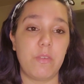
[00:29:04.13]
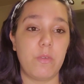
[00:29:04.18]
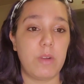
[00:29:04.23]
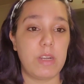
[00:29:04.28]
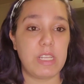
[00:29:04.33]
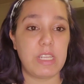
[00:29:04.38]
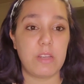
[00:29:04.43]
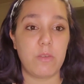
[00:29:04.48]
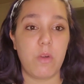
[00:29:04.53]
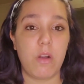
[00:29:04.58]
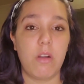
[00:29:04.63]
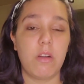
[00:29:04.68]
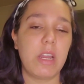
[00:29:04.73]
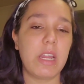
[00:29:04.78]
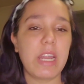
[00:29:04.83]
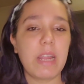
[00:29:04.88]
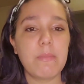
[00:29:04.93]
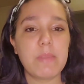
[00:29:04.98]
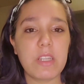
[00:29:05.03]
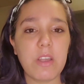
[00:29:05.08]
once in a while.
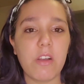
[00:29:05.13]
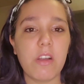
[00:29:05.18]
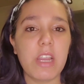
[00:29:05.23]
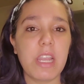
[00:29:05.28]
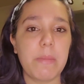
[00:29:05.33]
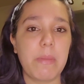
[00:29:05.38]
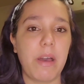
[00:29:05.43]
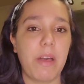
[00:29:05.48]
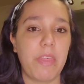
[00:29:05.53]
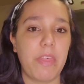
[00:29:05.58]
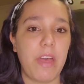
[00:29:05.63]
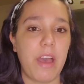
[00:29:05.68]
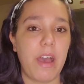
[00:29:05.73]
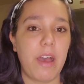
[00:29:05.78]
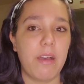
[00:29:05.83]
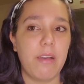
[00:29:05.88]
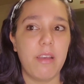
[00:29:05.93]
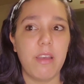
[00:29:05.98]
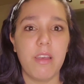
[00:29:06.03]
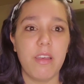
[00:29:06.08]
And I'm sorry about
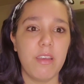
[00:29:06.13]
that.